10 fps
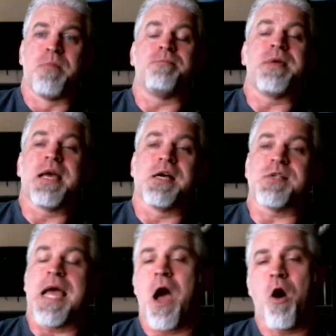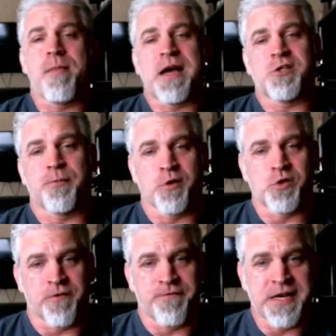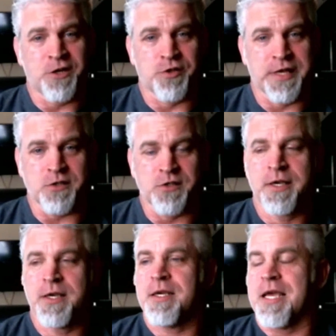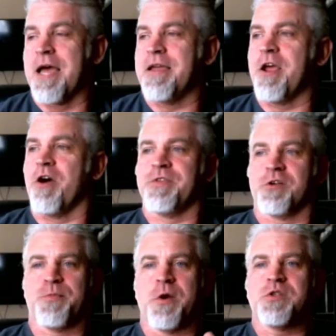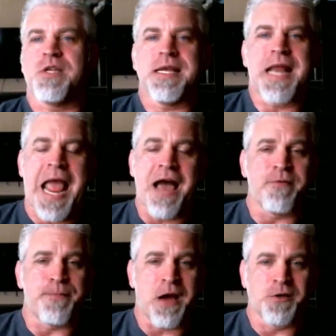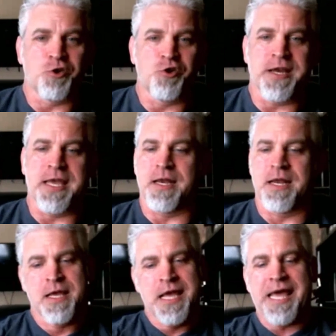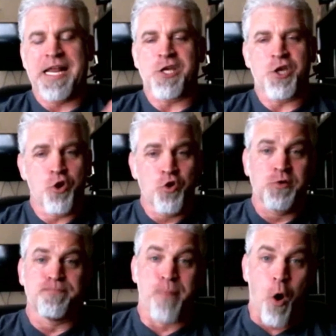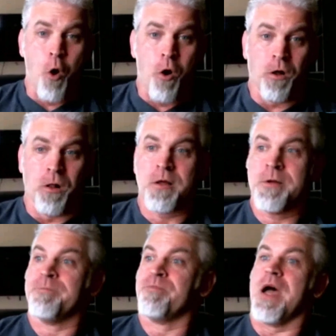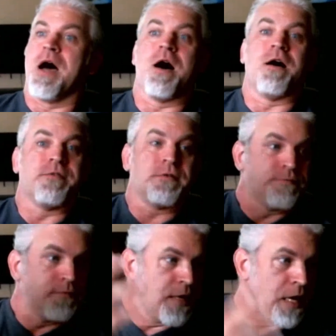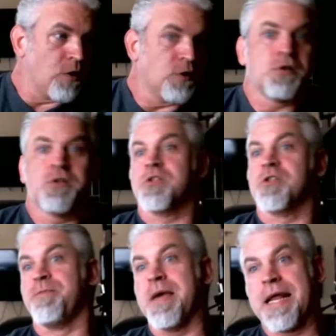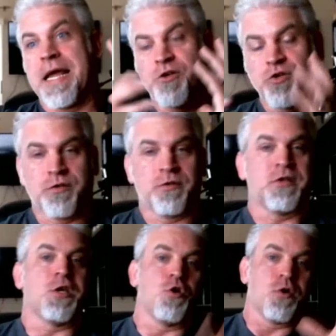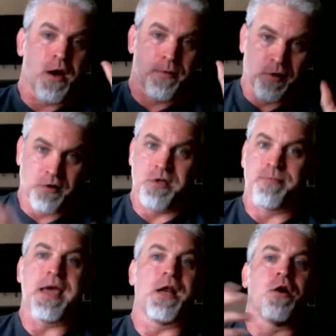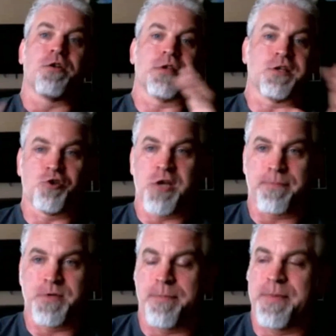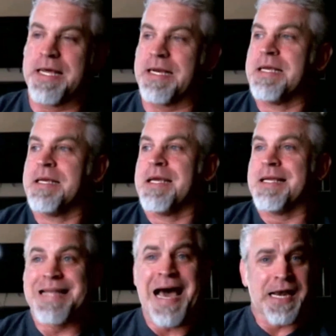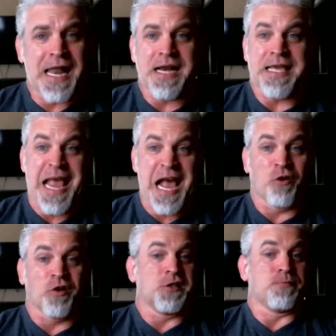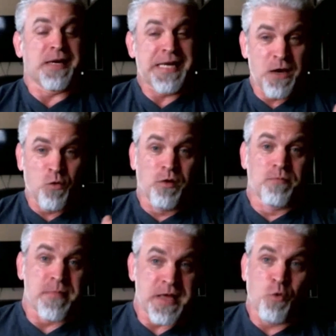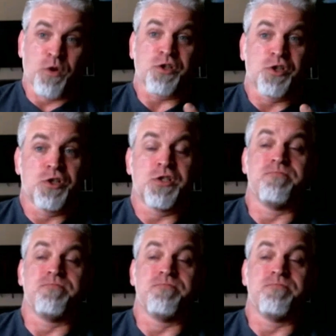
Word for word: but because how am I supposed to finish this? Uh, you know, right. just eat half a pound of chicken and a huge bowl of, you know, spinach, cucumber, tomato, other things chopped up in it. Not a lot of calories, but it will, it will,